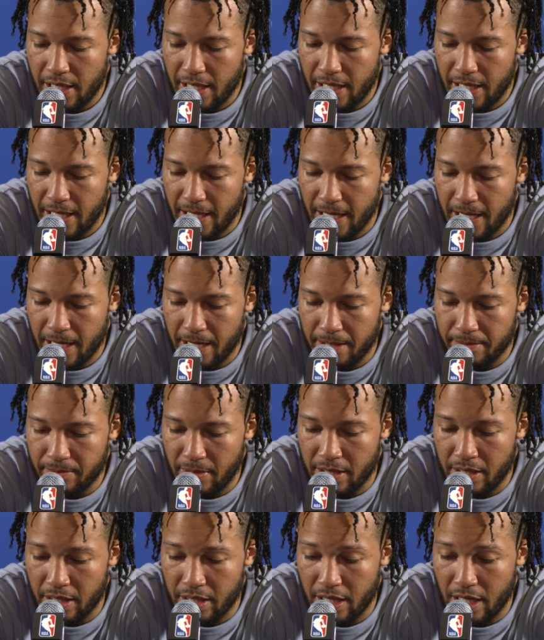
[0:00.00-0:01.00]
And um, I
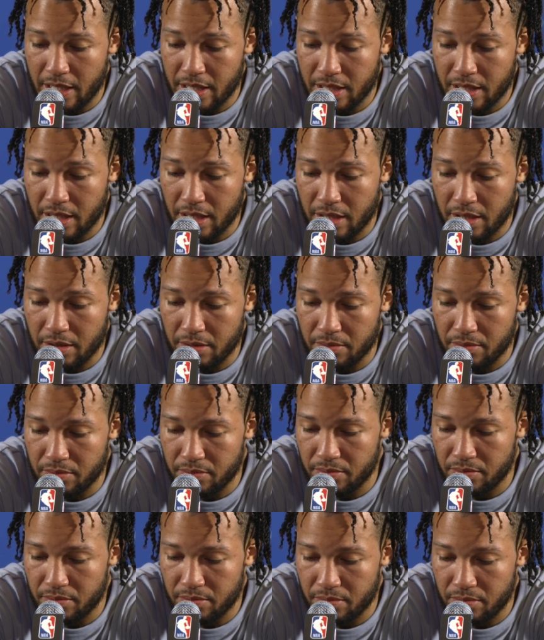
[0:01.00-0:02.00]
think that's the
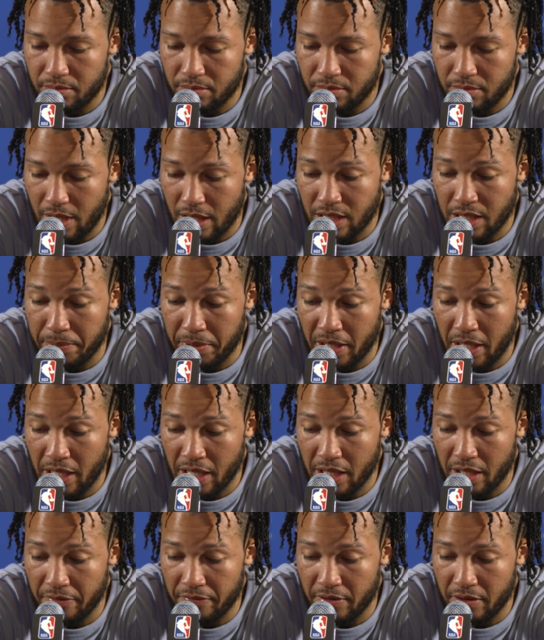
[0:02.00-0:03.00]
that's the
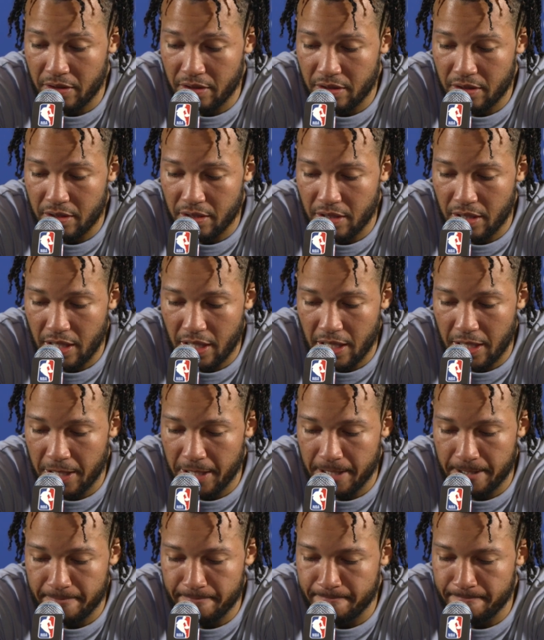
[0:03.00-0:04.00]
beginning of it. And
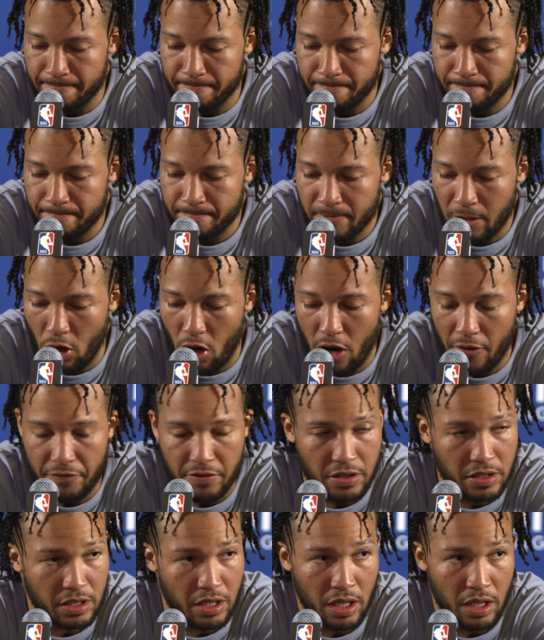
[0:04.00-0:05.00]
um, our
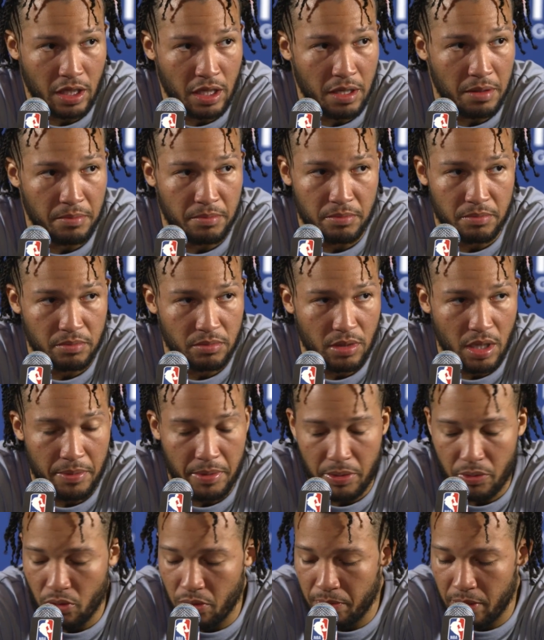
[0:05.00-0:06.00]
offense is going to come. I
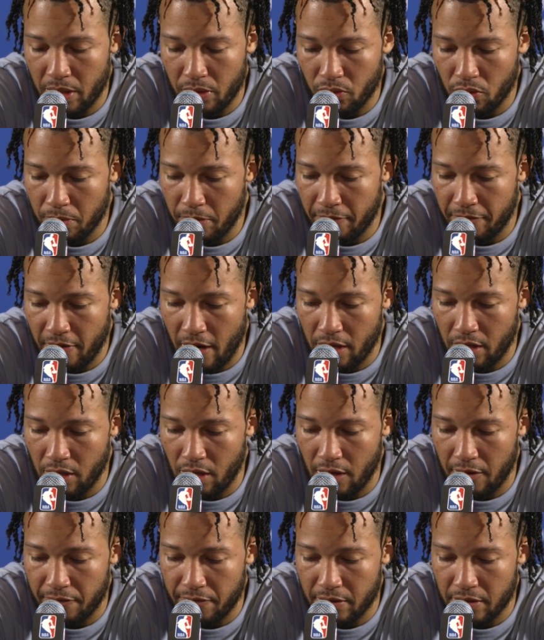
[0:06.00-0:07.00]
mean, we'll be we'll be fine
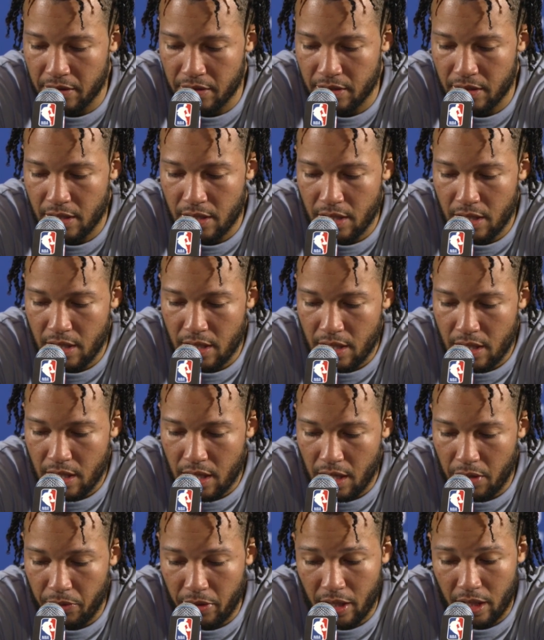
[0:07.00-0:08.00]
on offense.
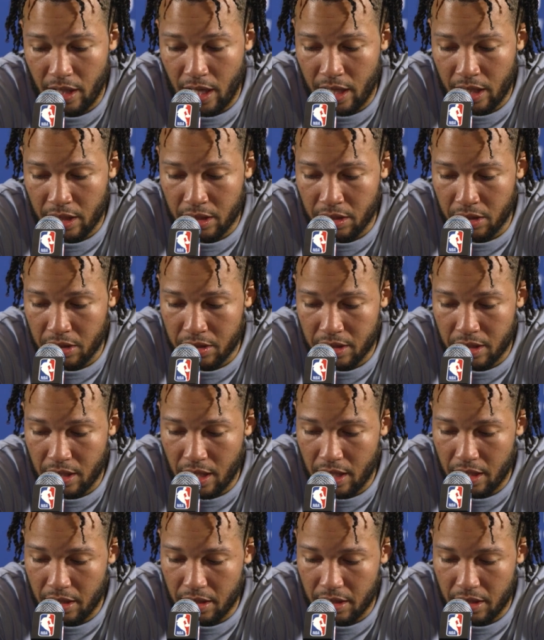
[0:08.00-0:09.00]
Uh, we had a lot of good looks
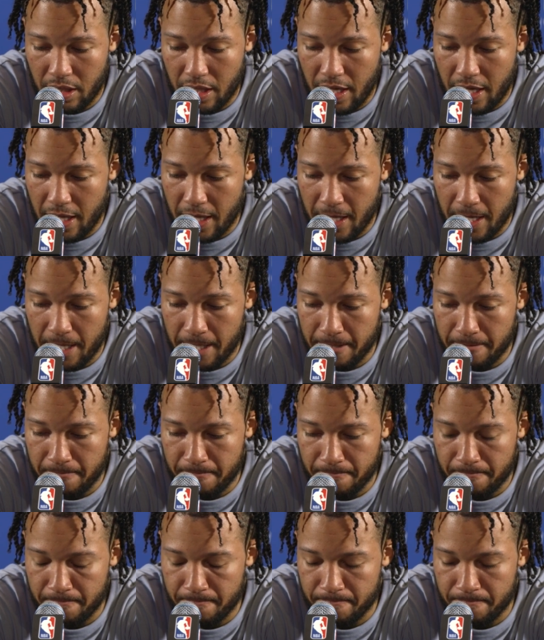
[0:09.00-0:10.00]
tonight, and
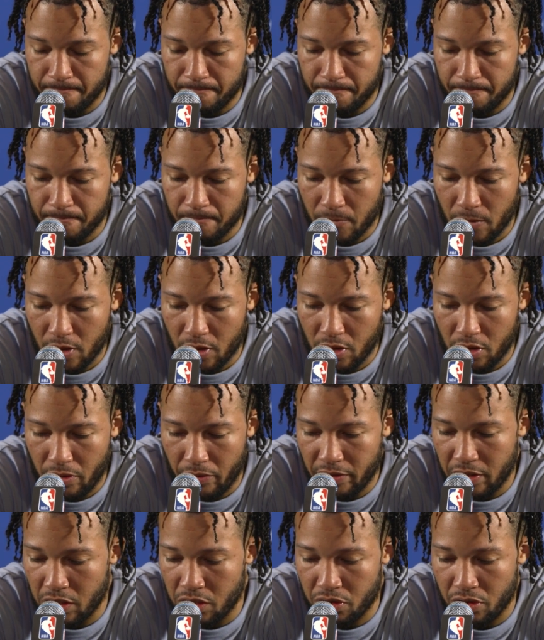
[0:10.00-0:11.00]
um,
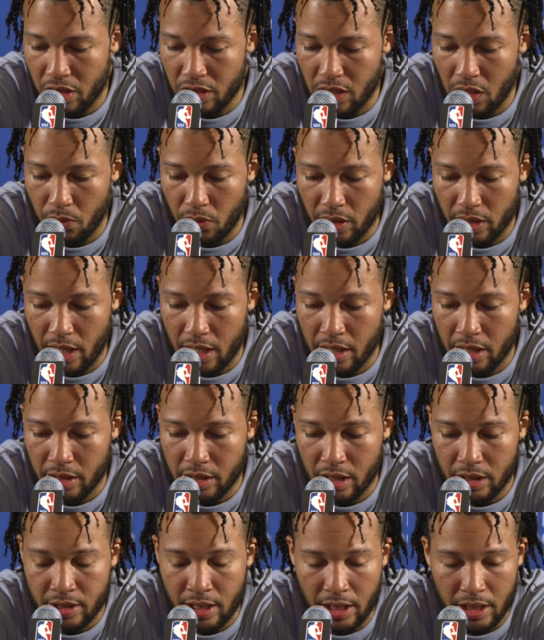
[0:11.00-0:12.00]
Maybe just trust our work ethic
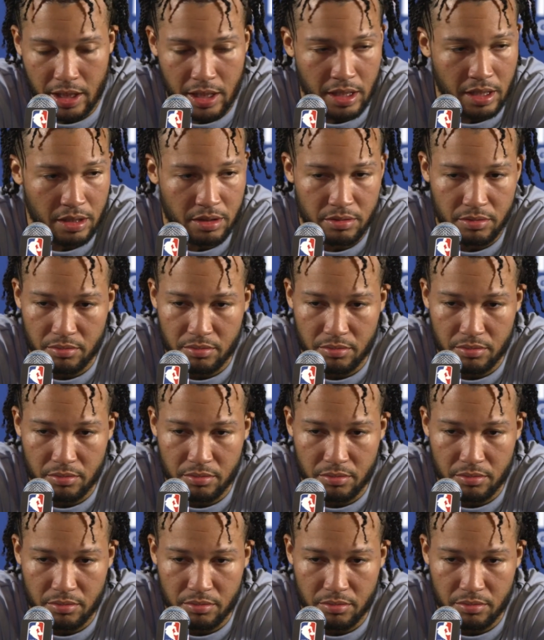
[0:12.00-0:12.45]
and our technique.